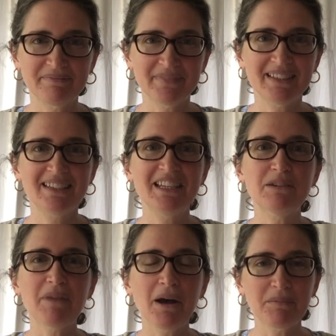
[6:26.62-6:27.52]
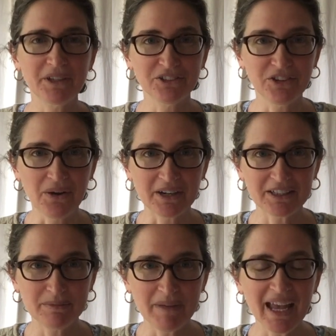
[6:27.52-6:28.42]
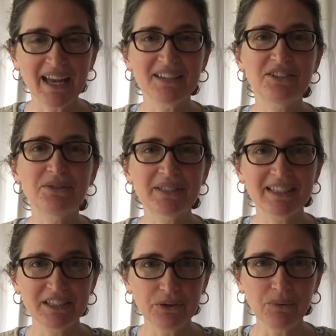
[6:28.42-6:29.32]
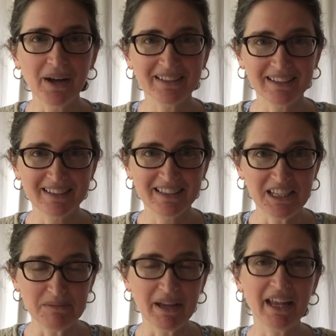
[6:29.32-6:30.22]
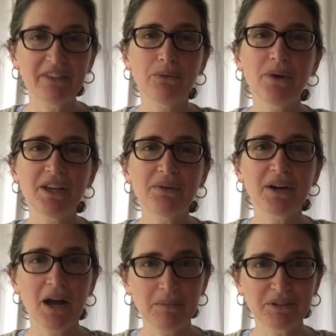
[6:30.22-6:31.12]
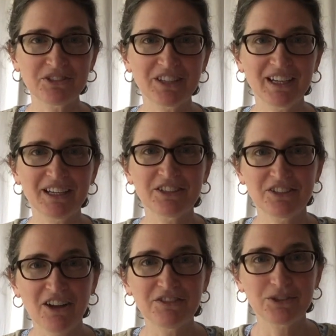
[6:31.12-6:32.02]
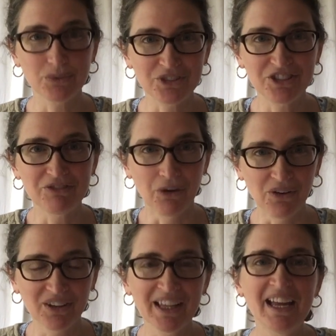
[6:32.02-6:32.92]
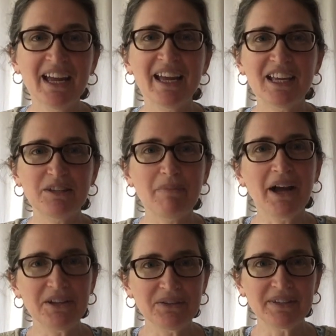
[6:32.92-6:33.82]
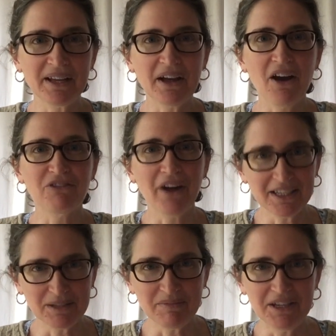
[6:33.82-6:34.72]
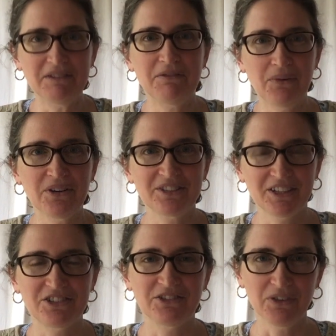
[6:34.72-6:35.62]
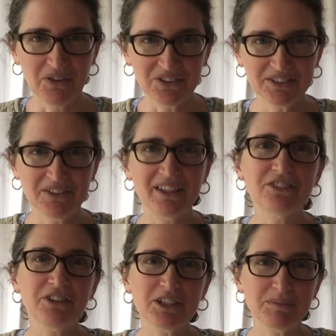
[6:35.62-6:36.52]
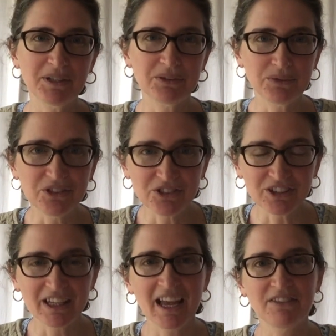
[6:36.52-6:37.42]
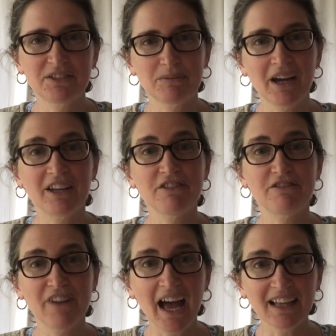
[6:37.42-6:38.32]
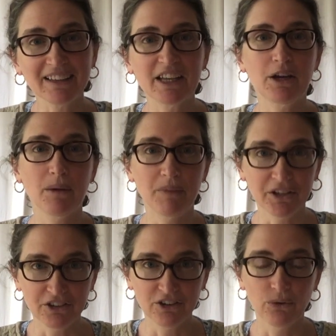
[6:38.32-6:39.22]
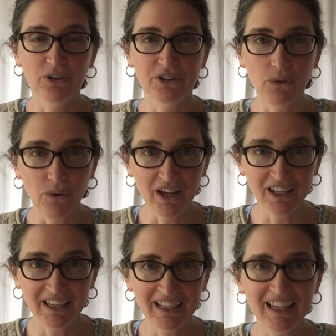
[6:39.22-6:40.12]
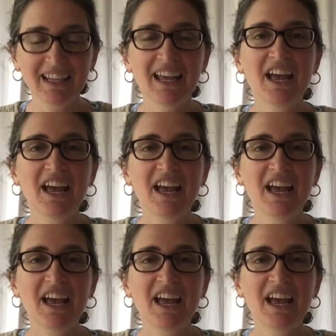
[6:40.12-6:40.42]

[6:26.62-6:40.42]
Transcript: steam helping your dough expand, you would still want to steam it. And the way to accomplish getting a soft, squishy roll is by using a recipe for such a roll. So these recipes would usually have some kind of fat, like a butter or an oil in it.